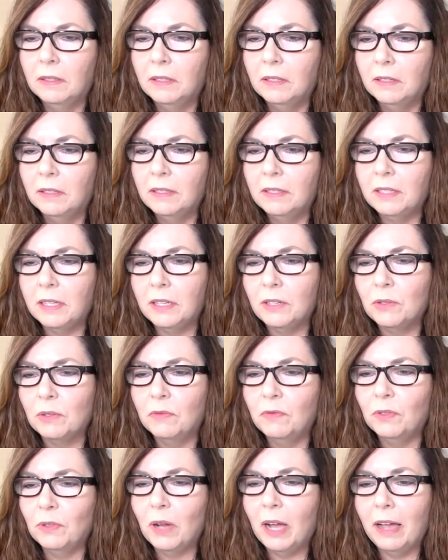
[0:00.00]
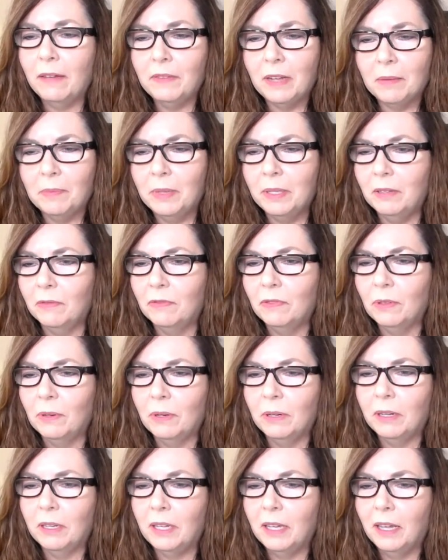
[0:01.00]
Central Florida. I have not been to
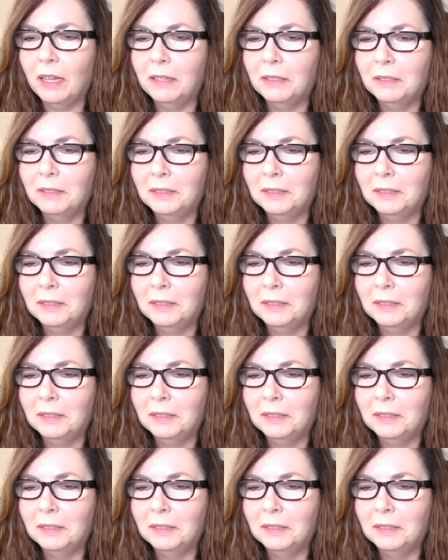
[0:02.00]
Florida yet.